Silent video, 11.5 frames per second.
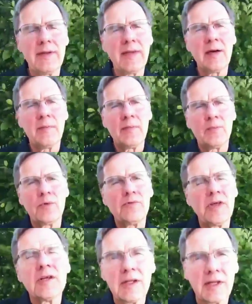them
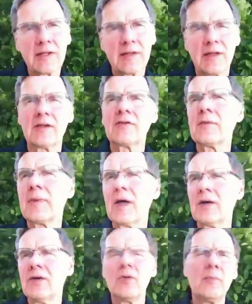revealing things about
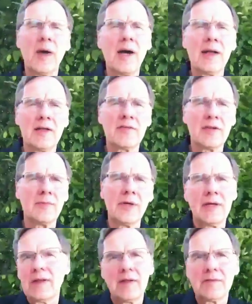our own bodies that we
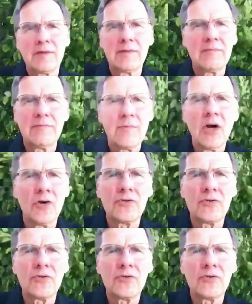didn't even know.